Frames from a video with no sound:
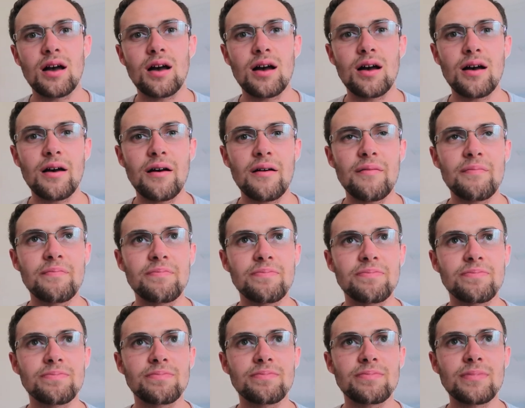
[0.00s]

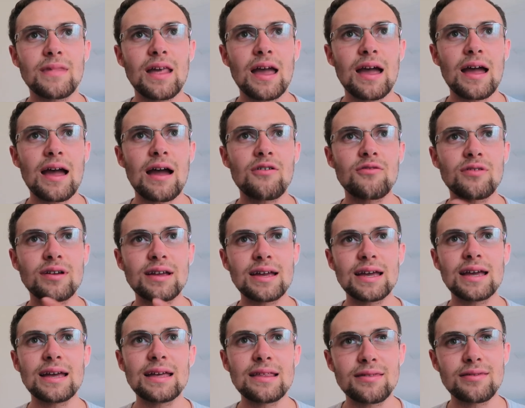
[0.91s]
how
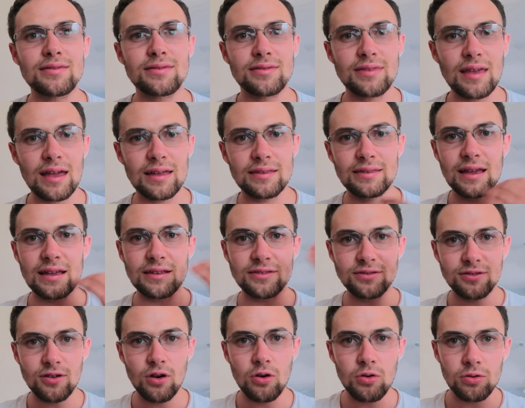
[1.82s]
kids,
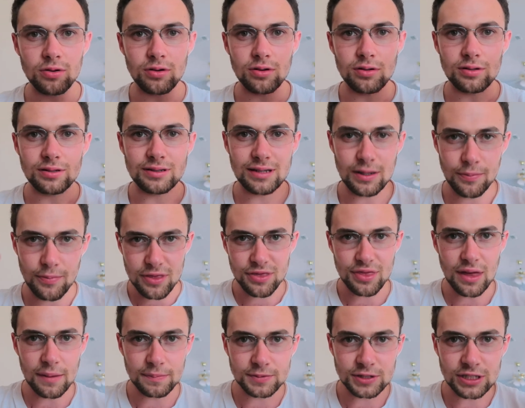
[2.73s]
they don't, the
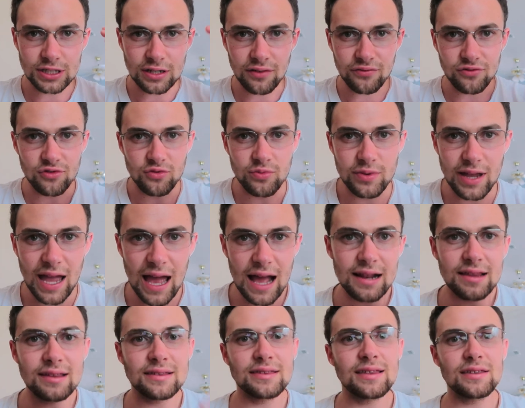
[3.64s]
perception of the
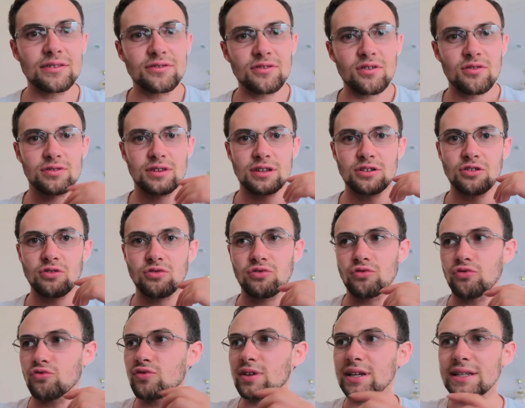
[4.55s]
reality, they
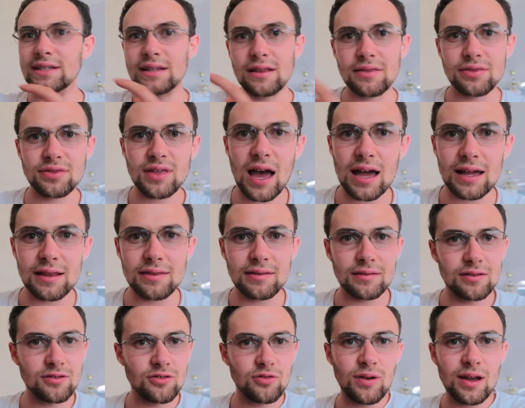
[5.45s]
don't read the signs,
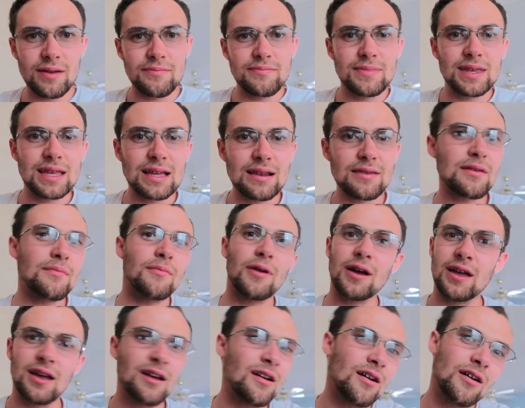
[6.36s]
they don't know what it means. They
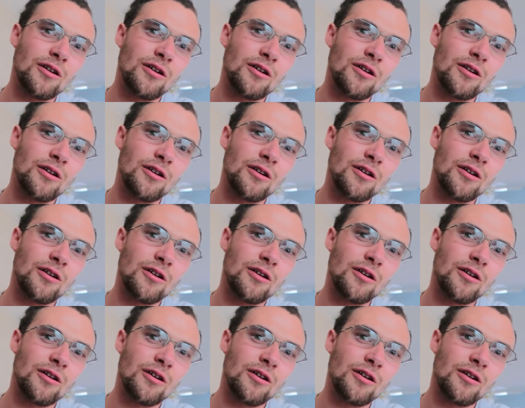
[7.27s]
might,